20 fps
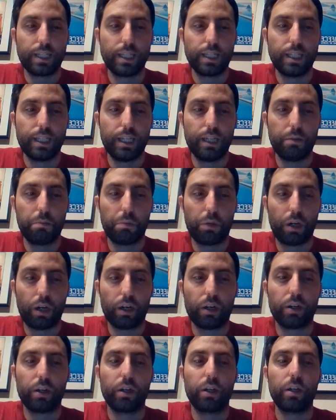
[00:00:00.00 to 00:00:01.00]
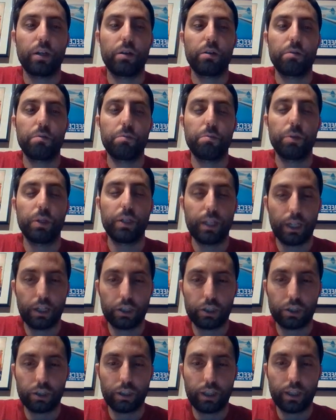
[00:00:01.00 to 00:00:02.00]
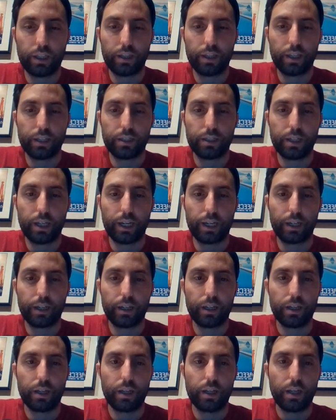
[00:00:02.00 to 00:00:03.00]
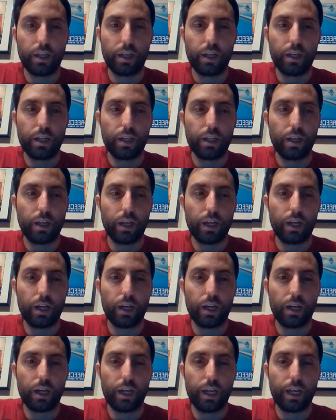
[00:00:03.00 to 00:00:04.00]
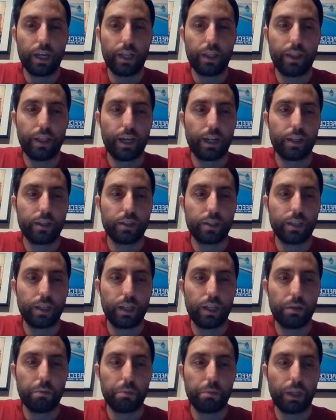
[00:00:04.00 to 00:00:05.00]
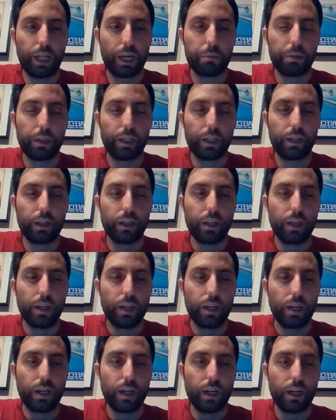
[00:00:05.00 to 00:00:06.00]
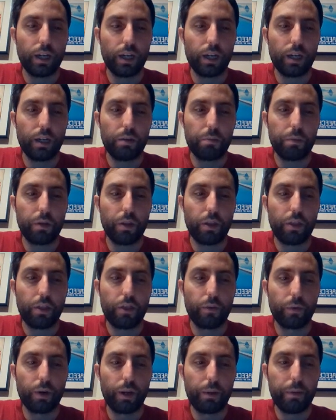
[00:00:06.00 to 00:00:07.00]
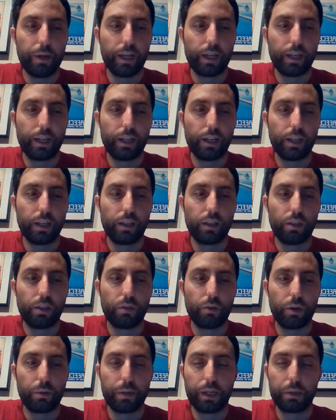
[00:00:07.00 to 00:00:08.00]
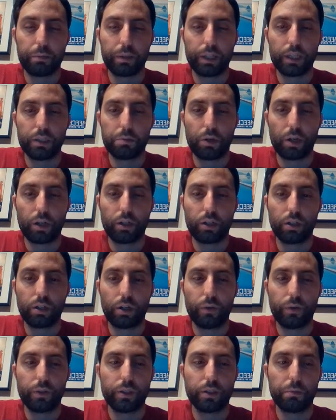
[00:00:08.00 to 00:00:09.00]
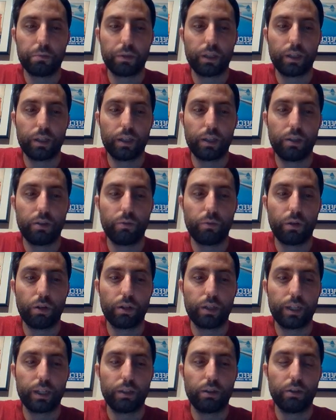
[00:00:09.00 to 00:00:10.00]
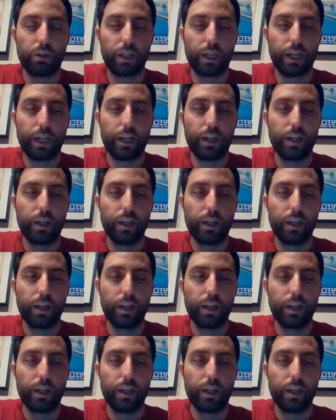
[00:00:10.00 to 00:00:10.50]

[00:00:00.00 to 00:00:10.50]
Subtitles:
in modern, potentially in this deck, and that is Gideon Blackblade. 3 mana Gideon, 3 mana Planeswalker, always something that you want to take a look at.